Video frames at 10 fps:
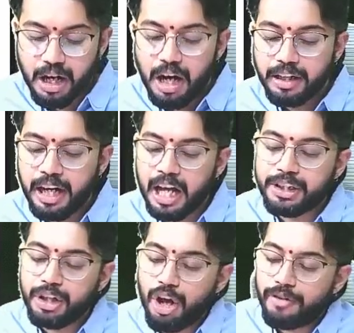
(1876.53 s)

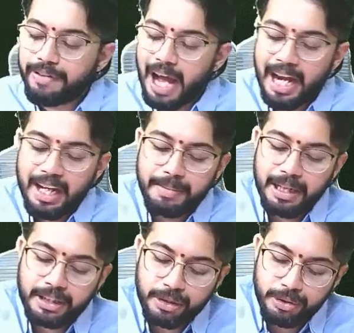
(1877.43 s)
Deduction of
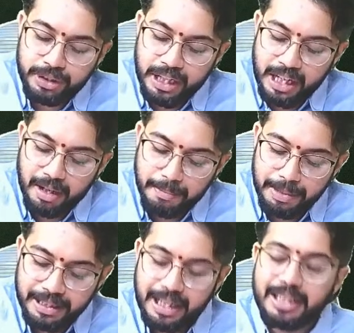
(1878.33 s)
animals used in
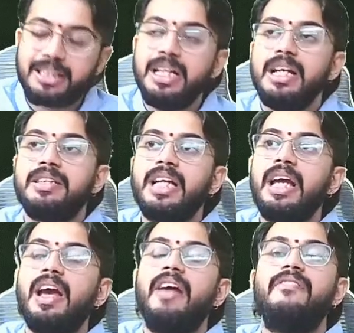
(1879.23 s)
business.
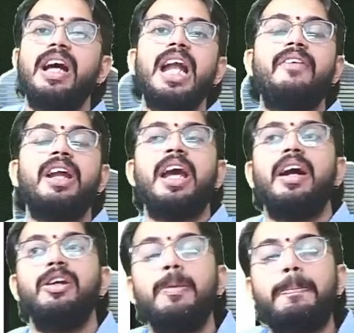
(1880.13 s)
See, whenever
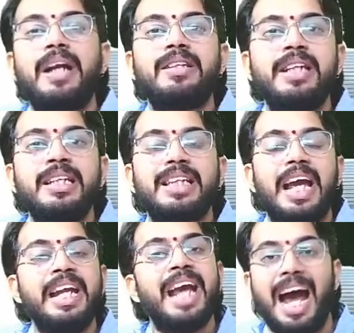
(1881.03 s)
you purchase
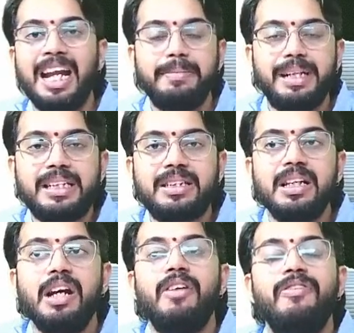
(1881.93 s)
any animals
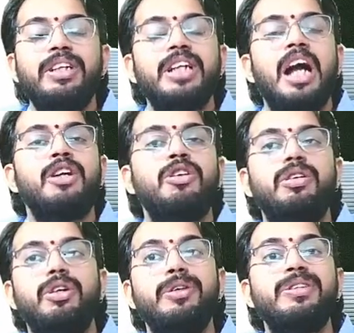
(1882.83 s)
which are
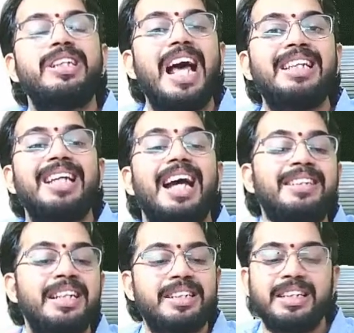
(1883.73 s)
used as
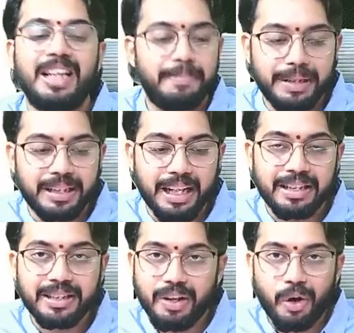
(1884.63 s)
assets in the business,
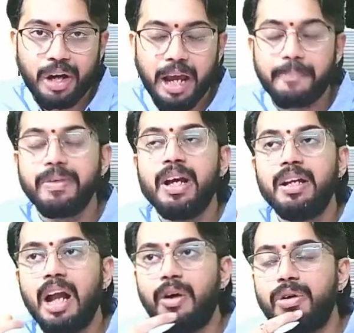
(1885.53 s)
okay.
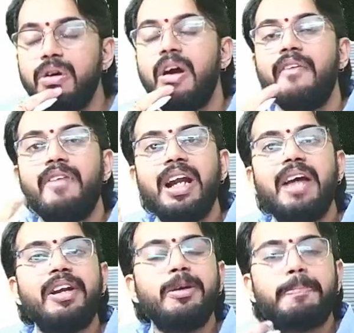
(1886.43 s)
Now, whenever
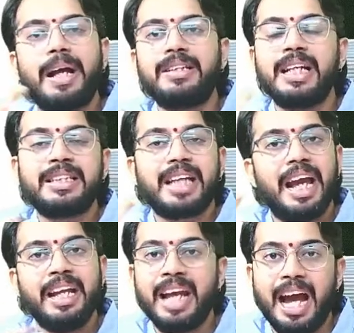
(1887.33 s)
you purchase
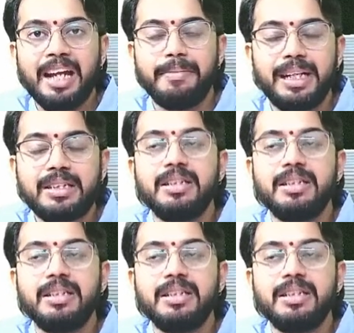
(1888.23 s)
any animals,